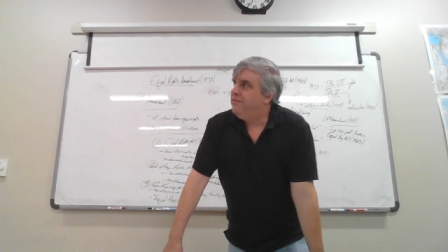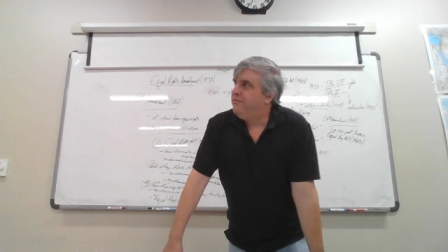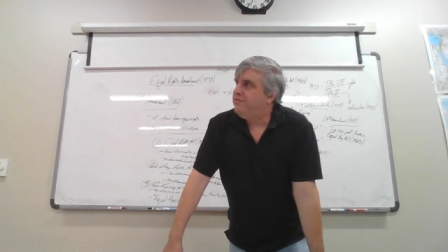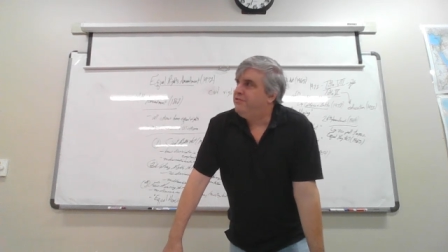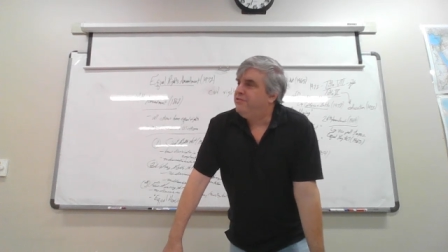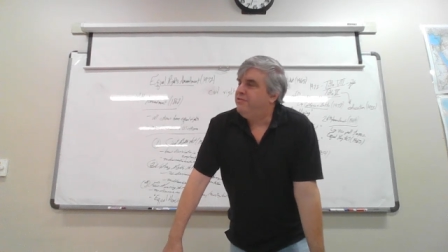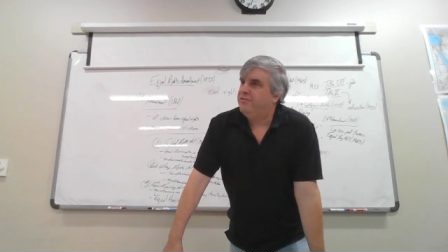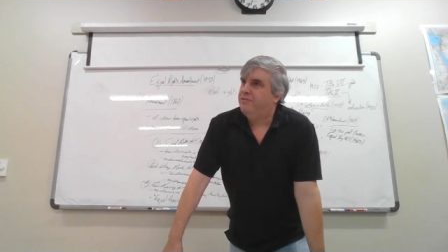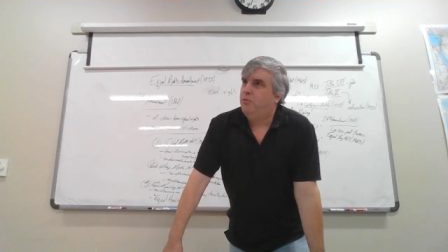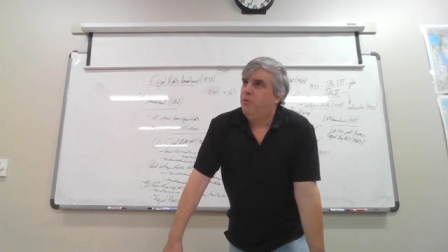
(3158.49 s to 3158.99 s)

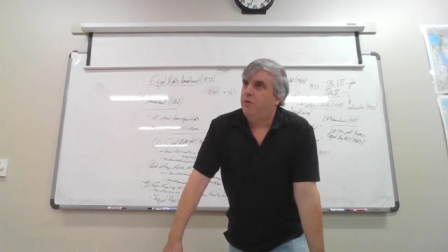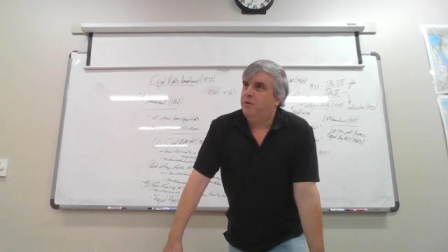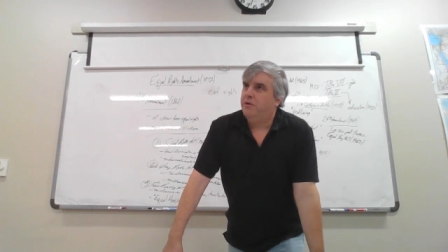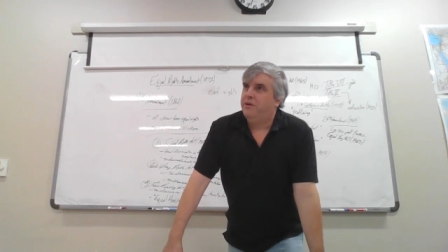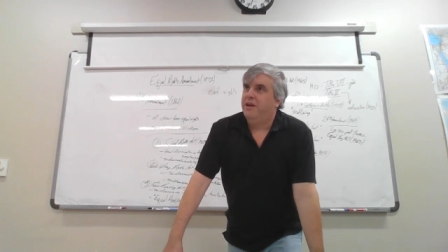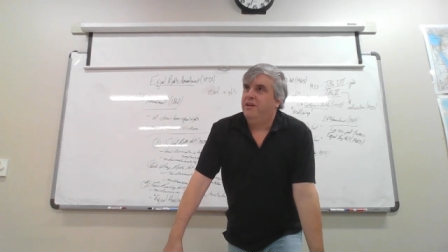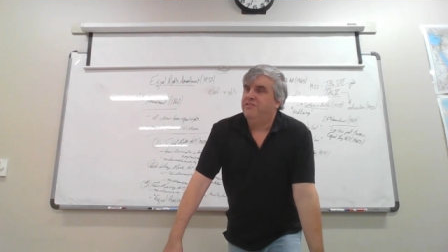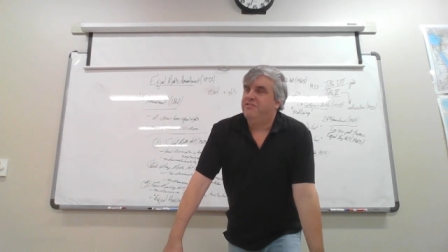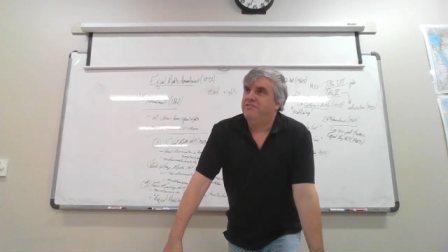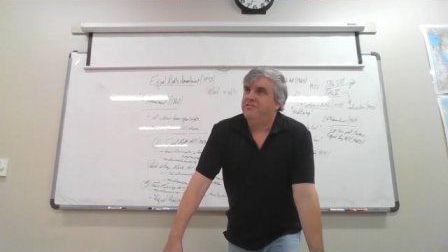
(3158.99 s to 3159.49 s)
So the court
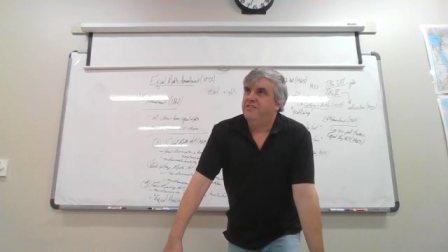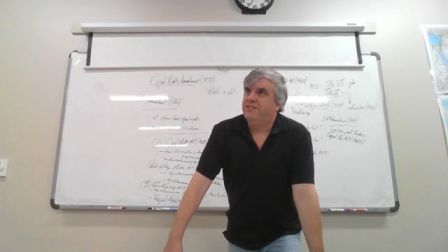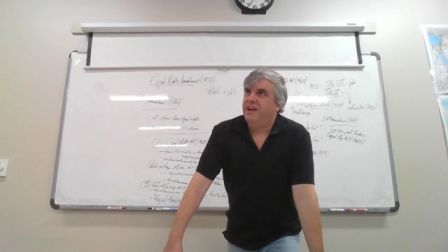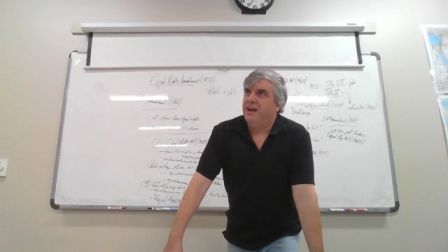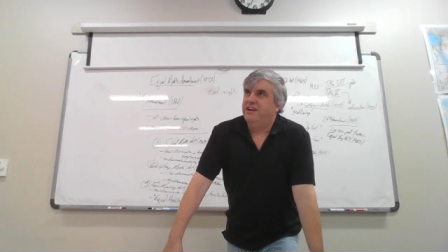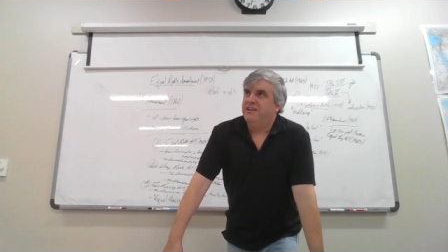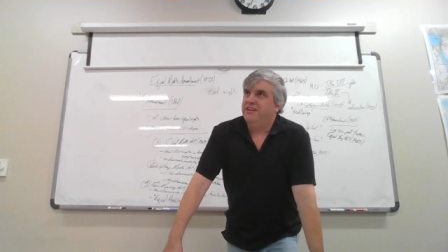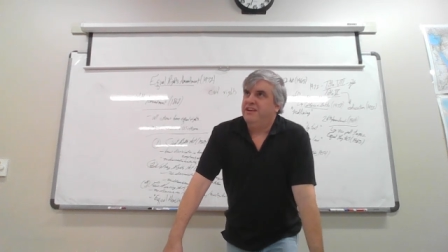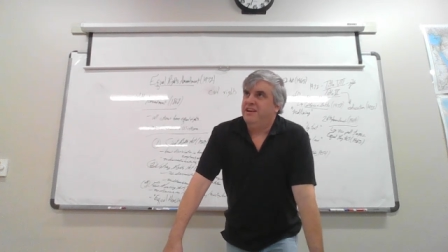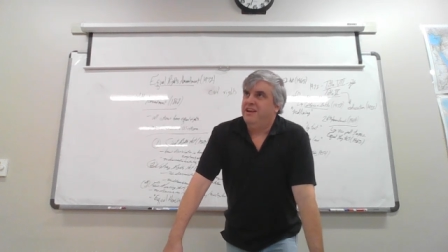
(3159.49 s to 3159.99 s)
cases in
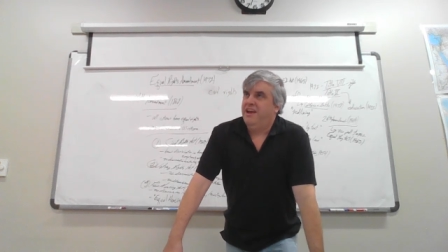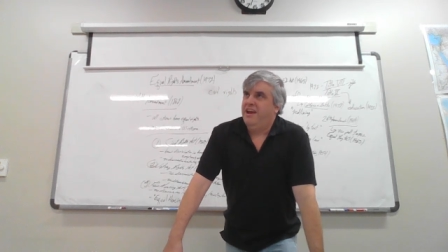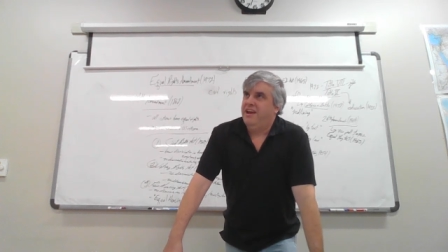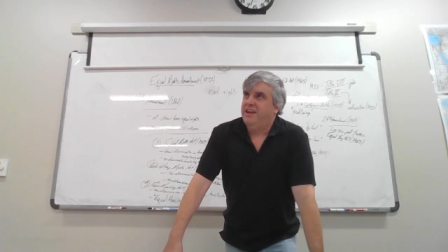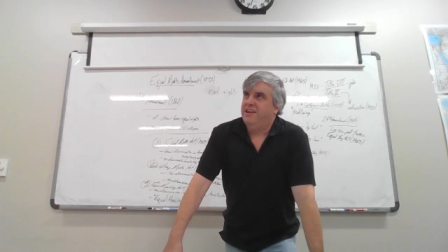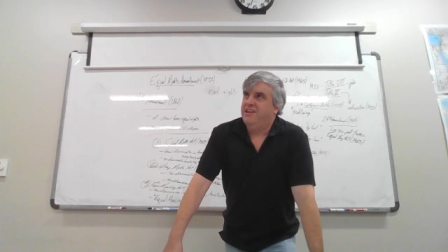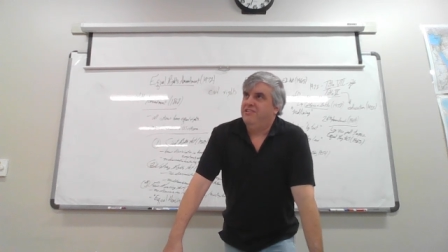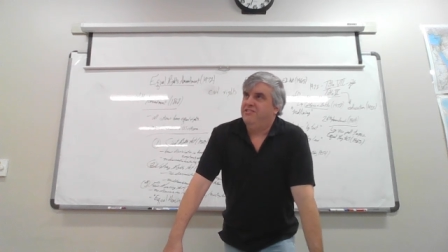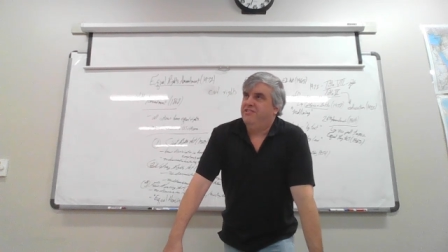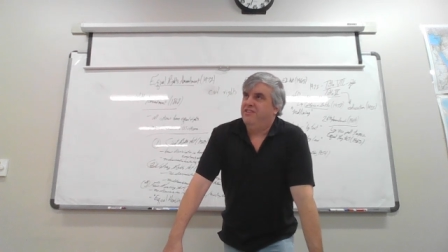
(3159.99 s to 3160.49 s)

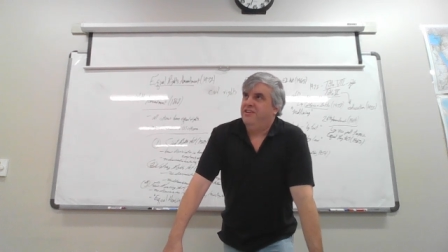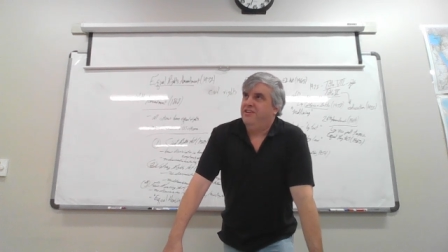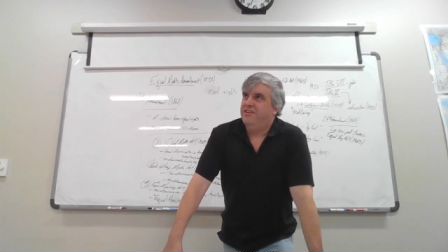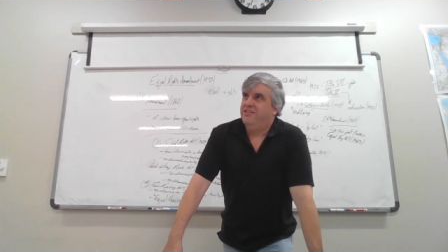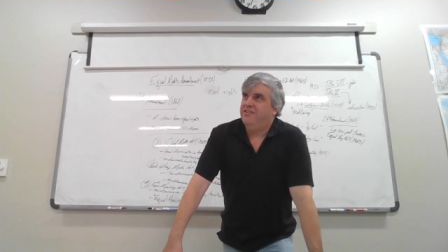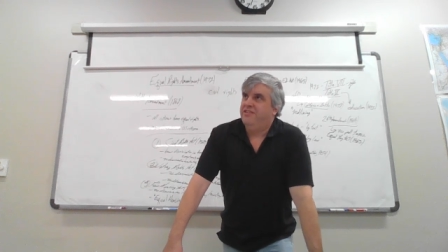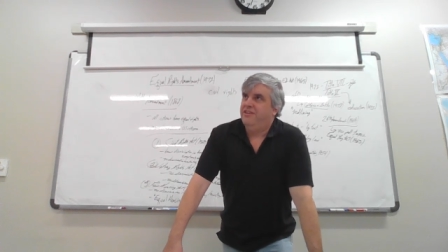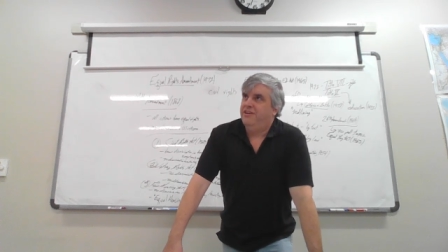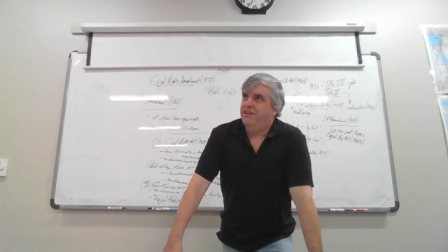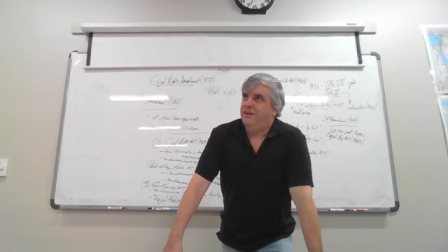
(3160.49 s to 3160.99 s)
1980
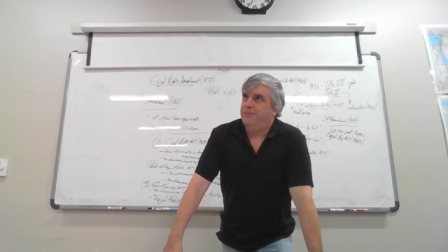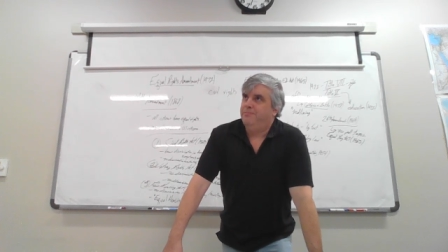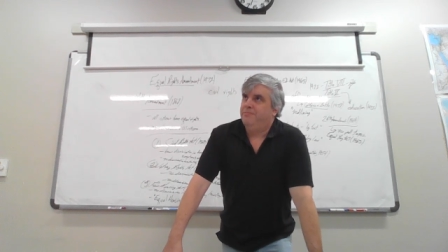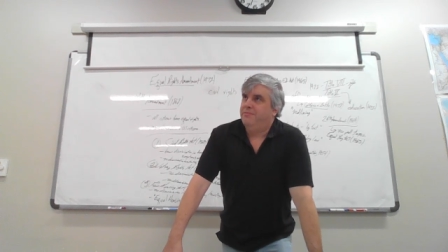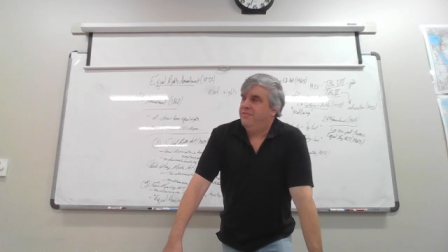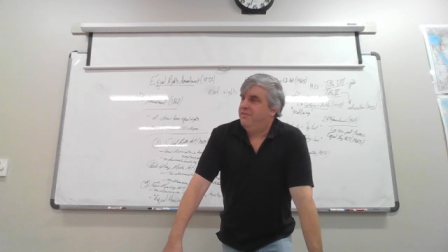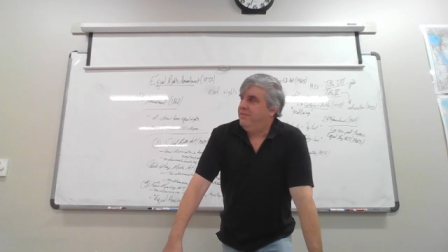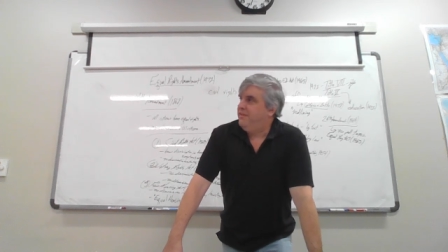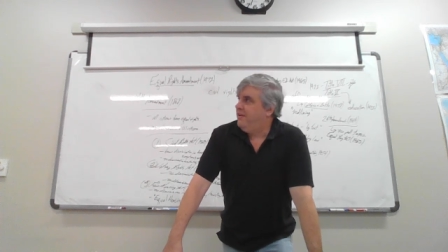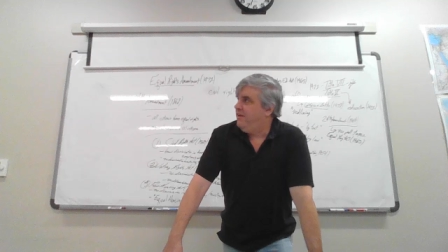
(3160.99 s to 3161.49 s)
said, uh,
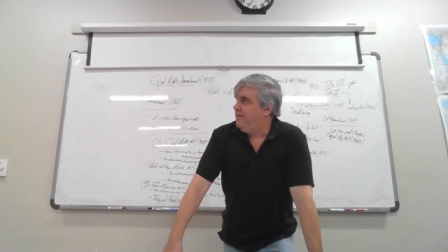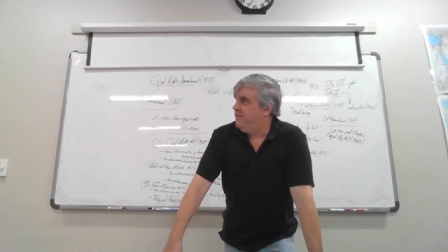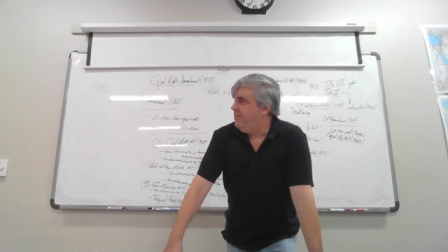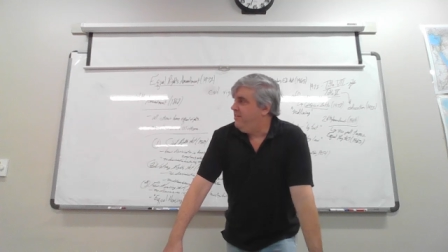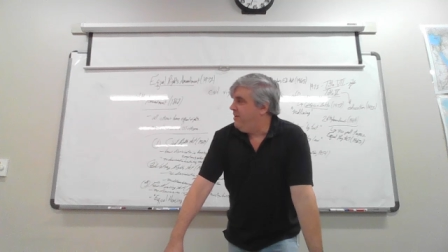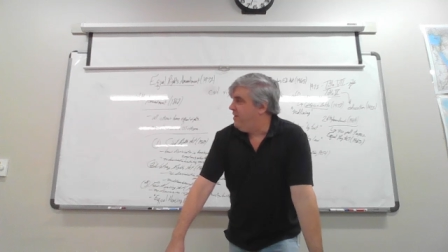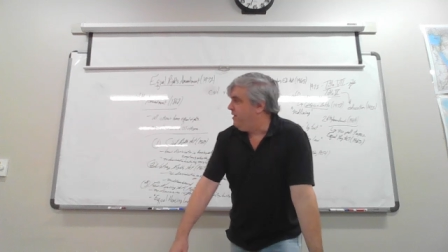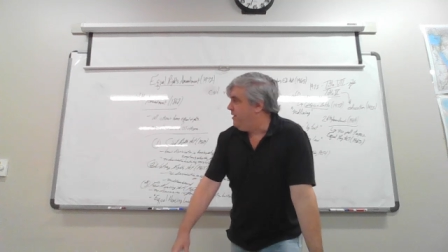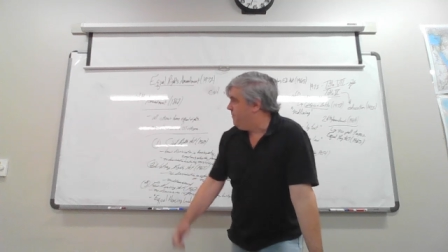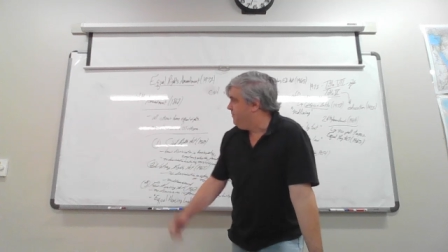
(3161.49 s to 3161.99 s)
and
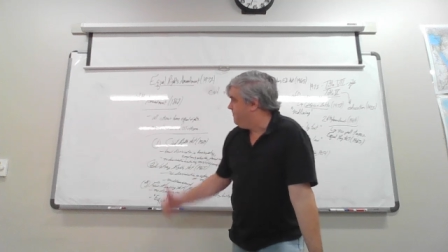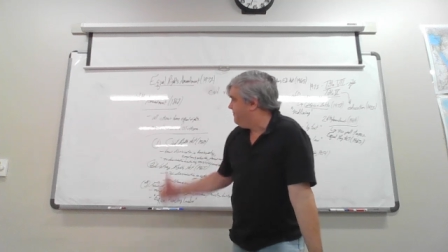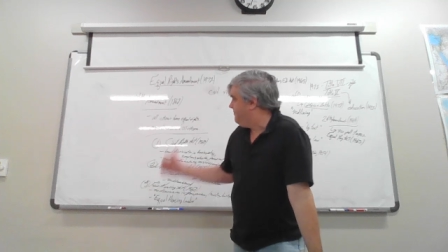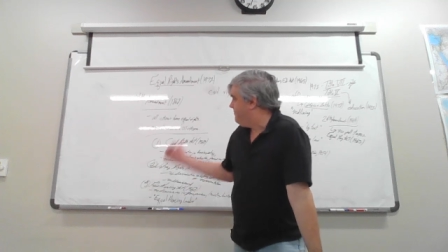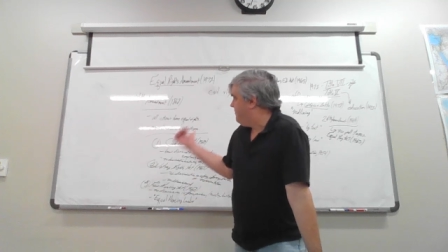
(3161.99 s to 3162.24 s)
the uh,